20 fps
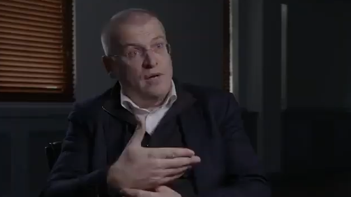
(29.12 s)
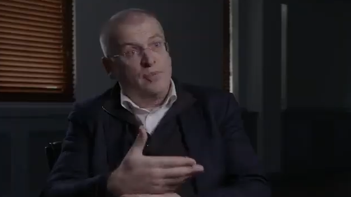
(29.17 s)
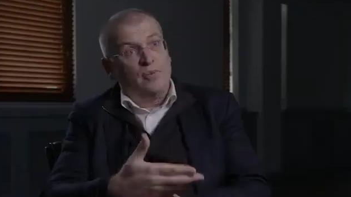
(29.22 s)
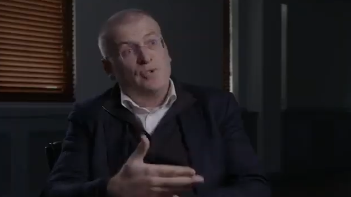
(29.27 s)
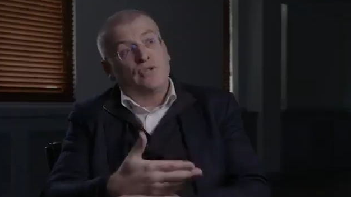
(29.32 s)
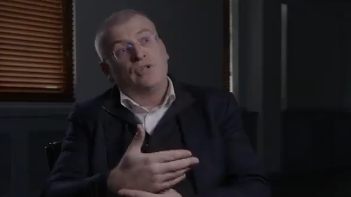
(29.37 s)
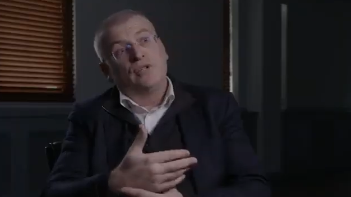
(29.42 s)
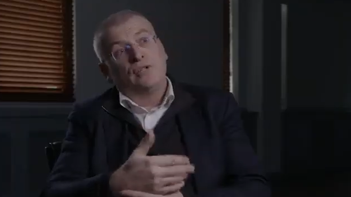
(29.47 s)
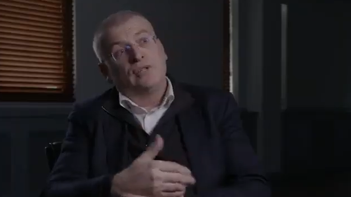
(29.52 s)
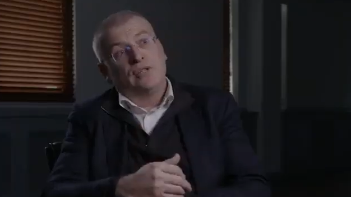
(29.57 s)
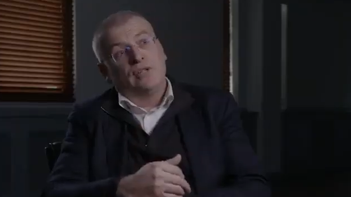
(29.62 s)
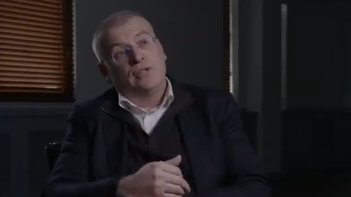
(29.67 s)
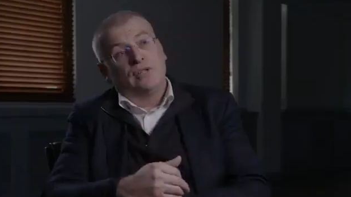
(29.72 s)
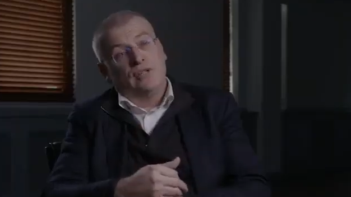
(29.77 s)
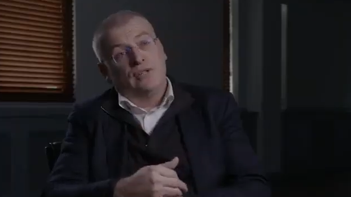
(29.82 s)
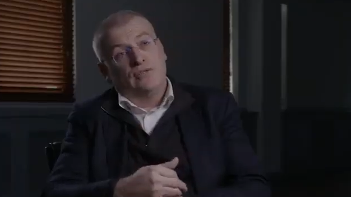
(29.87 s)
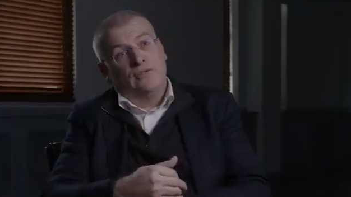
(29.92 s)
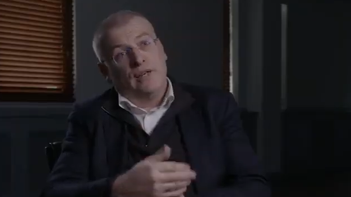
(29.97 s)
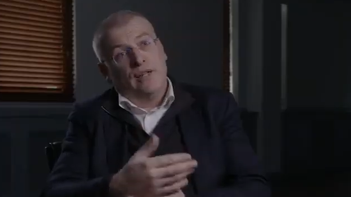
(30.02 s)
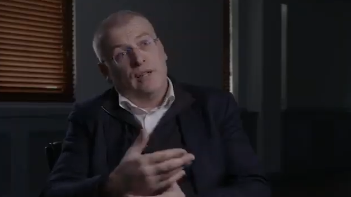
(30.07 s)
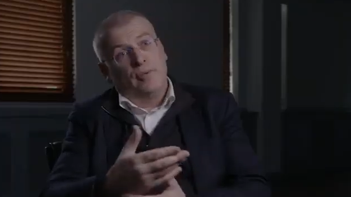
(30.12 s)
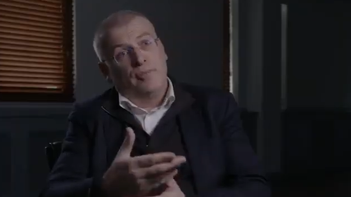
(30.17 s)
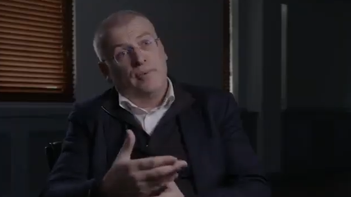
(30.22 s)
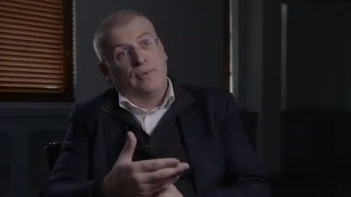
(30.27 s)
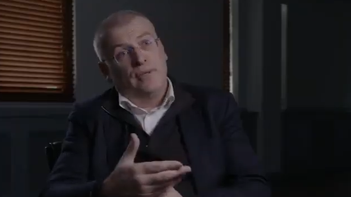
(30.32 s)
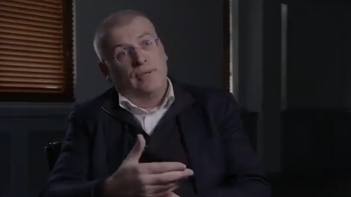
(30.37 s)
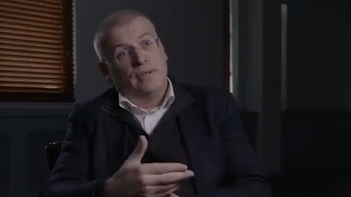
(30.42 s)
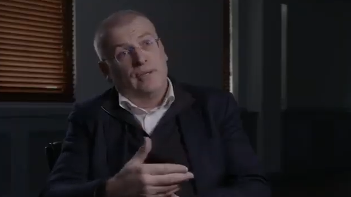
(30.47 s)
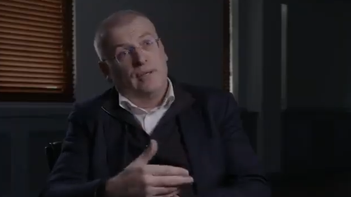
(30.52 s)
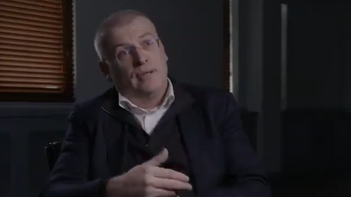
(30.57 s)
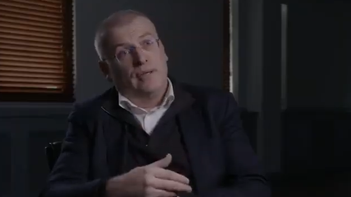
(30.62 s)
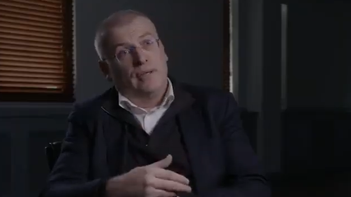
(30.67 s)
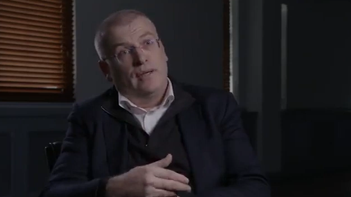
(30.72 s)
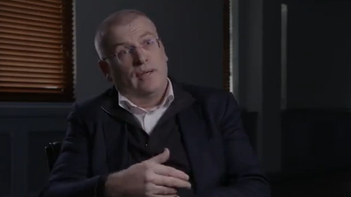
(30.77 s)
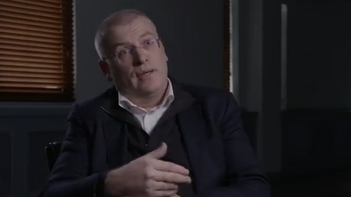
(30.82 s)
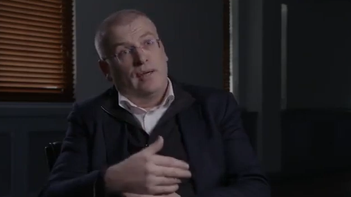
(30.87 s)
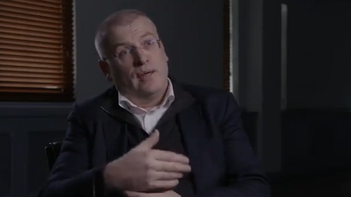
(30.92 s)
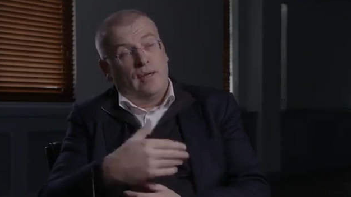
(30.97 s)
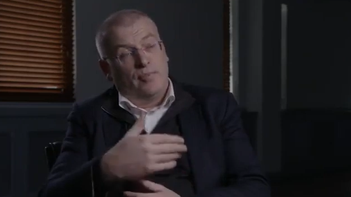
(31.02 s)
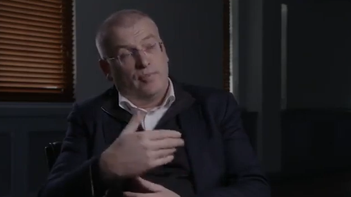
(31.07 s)
opportunity to develop
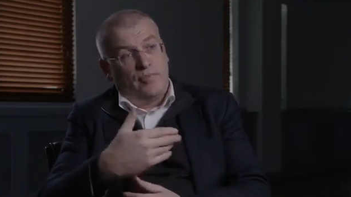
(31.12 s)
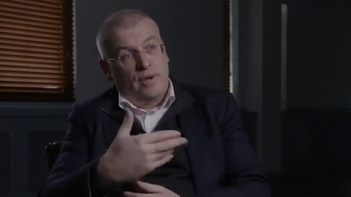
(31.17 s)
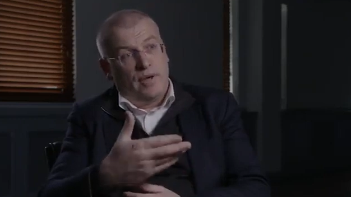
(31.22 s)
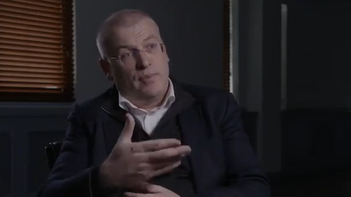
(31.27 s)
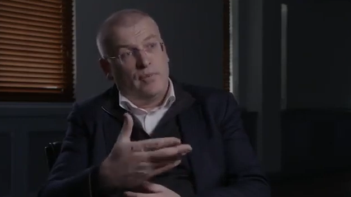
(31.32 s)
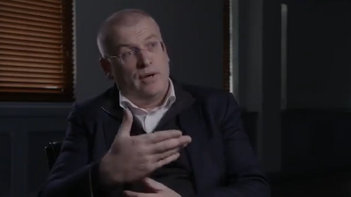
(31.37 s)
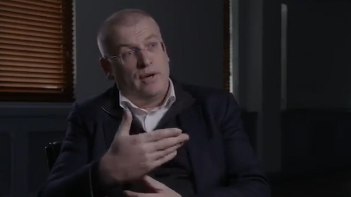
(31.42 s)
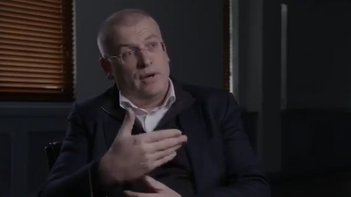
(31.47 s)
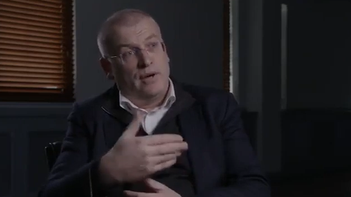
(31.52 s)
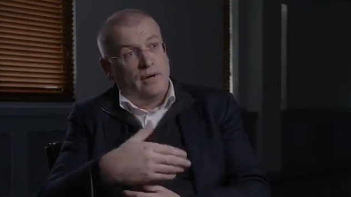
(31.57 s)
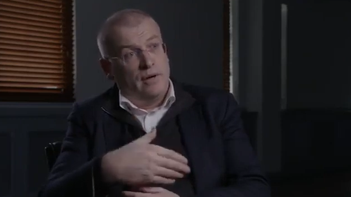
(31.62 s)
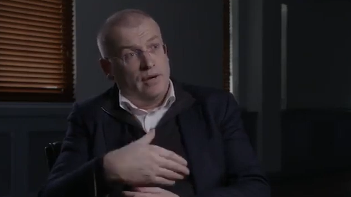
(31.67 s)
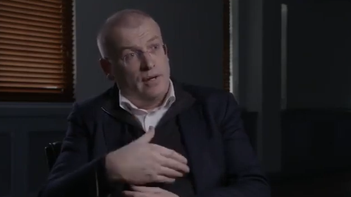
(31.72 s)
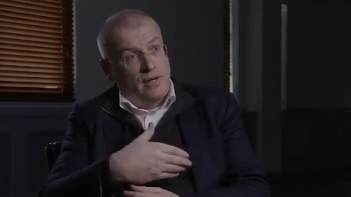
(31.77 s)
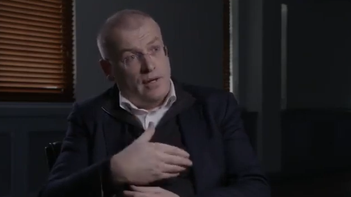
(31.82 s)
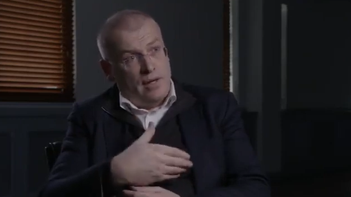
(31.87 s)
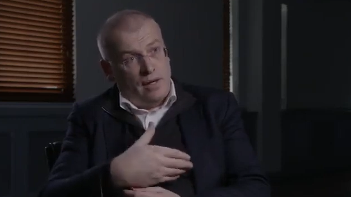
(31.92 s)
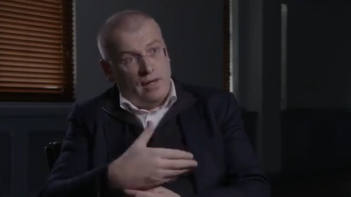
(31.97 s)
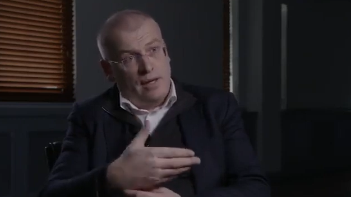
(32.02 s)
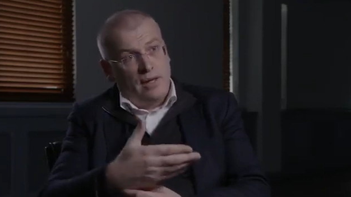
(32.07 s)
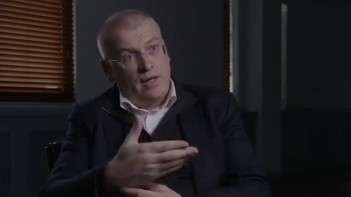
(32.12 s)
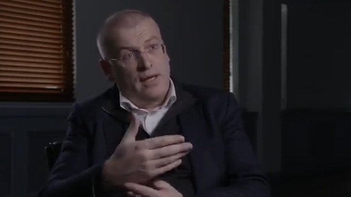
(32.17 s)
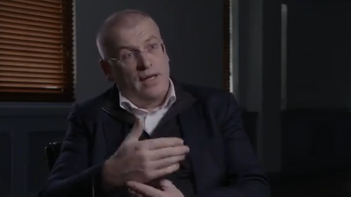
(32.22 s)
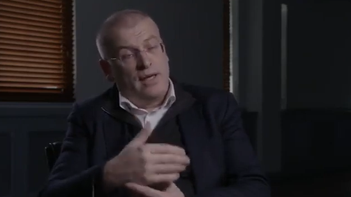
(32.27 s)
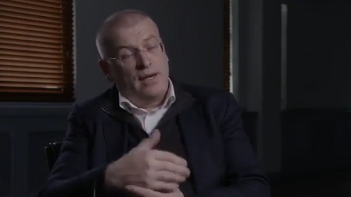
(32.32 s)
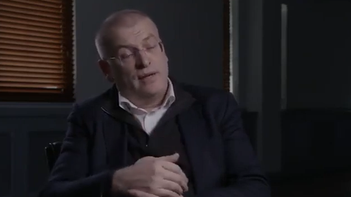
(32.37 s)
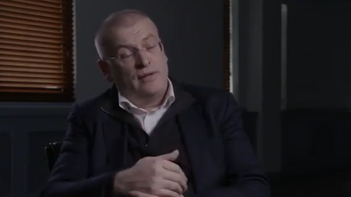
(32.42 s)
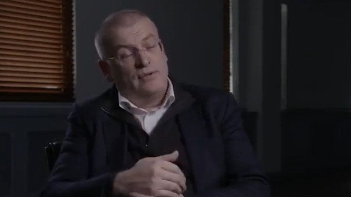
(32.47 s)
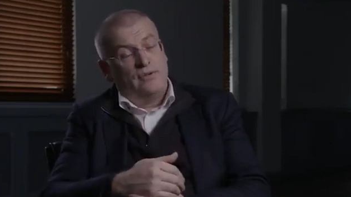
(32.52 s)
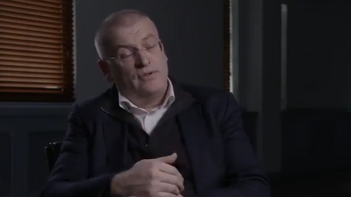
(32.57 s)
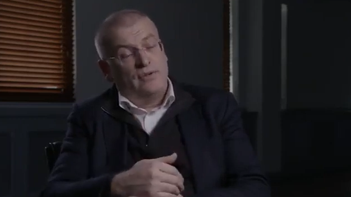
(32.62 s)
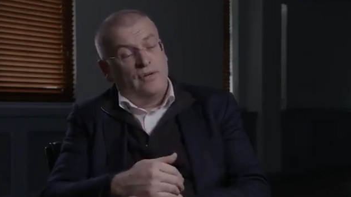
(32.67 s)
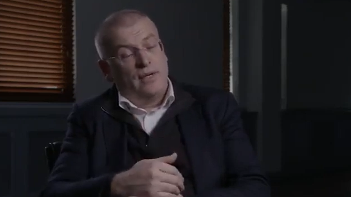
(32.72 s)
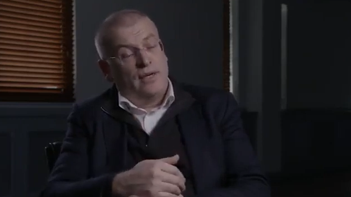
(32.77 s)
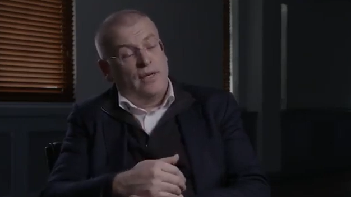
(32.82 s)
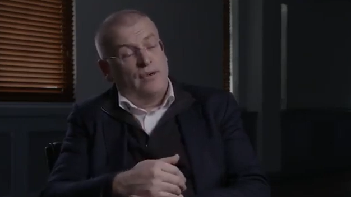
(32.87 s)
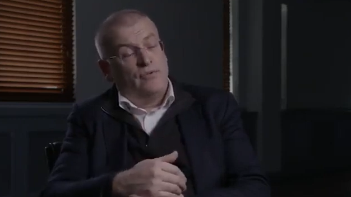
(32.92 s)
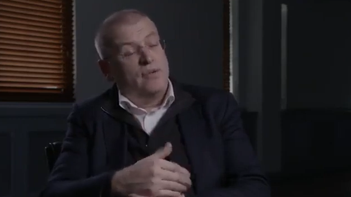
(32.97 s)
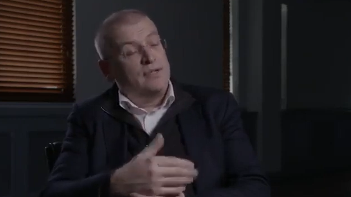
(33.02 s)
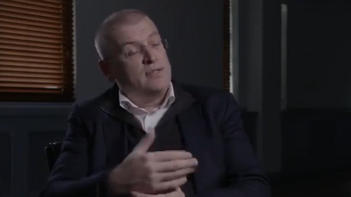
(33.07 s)
a premier high-end
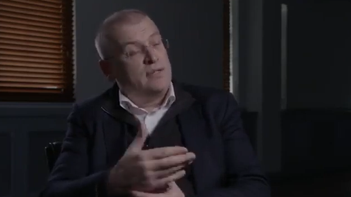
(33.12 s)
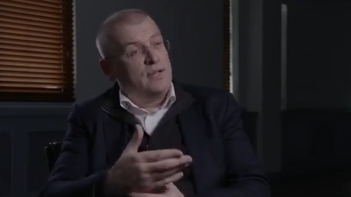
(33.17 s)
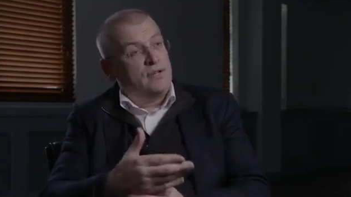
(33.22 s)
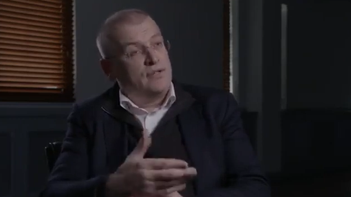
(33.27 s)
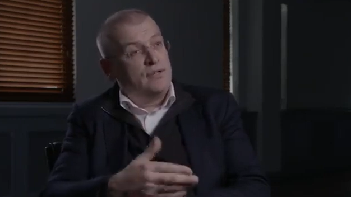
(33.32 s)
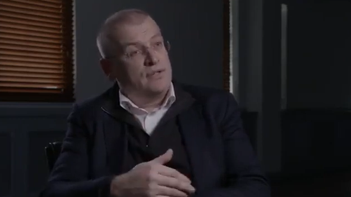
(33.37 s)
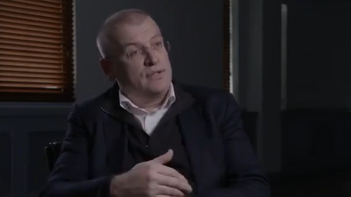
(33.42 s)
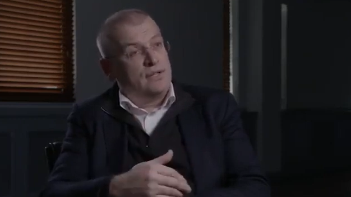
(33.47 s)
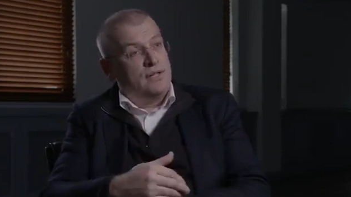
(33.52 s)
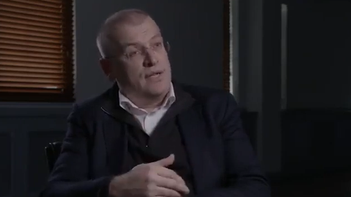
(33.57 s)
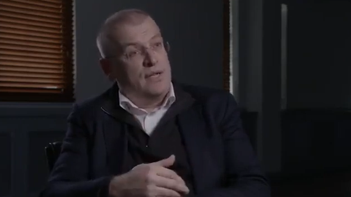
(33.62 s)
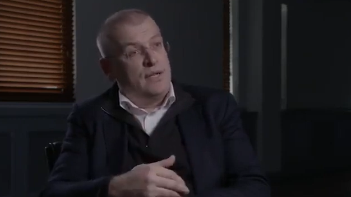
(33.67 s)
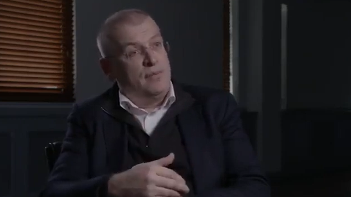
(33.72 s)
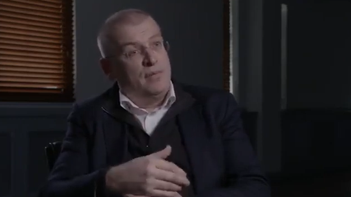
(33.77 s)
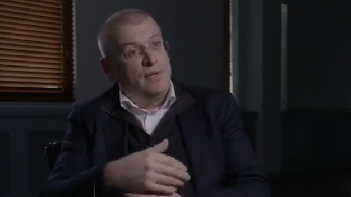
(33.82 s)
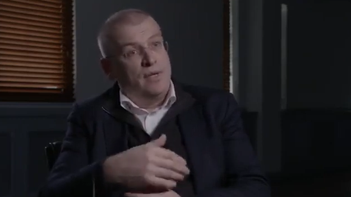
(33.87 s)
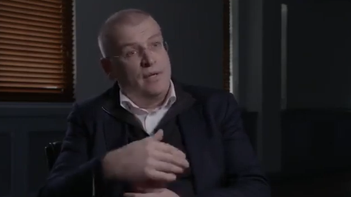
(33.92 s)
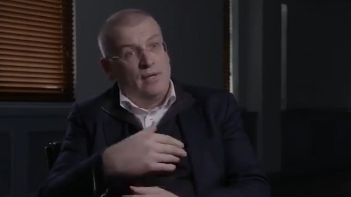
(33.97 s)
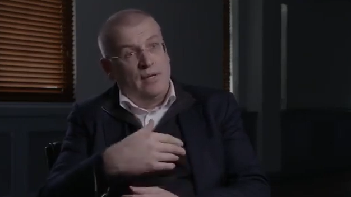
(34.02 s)
residential scheme